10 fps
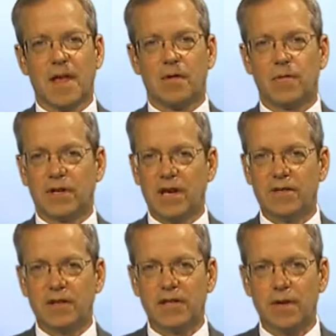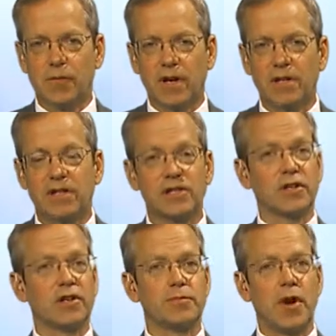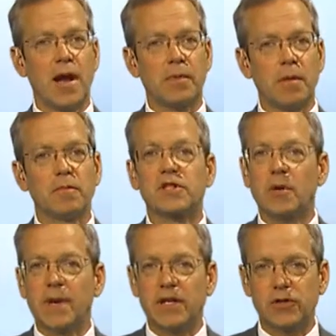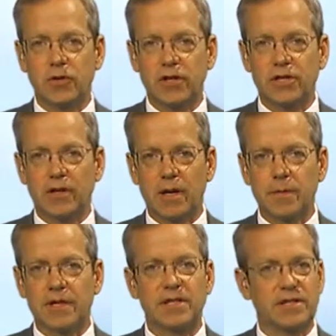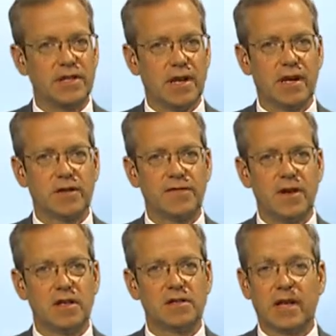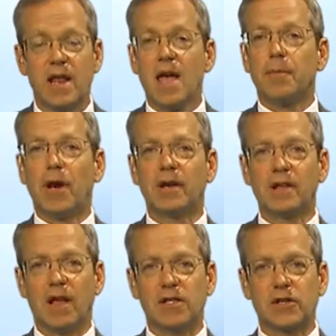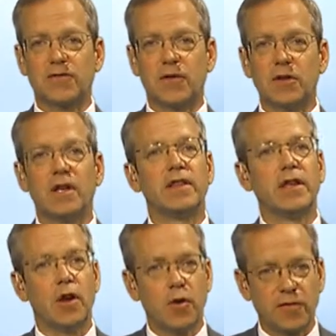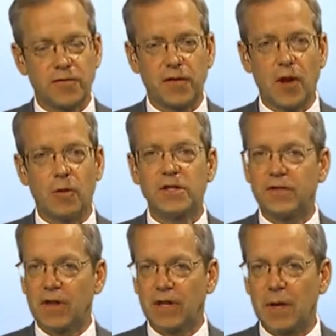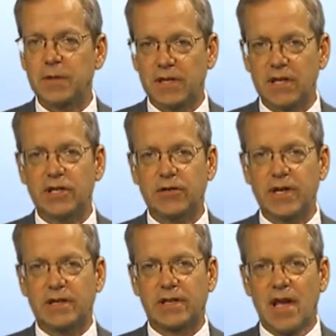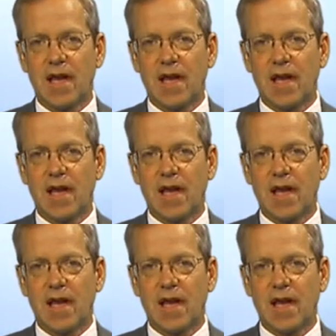Well, Keith, in some ways, it's a good problem. So many tourists are coming to see Niagara Falls that parking lots are full and the overflow is filling up city streets.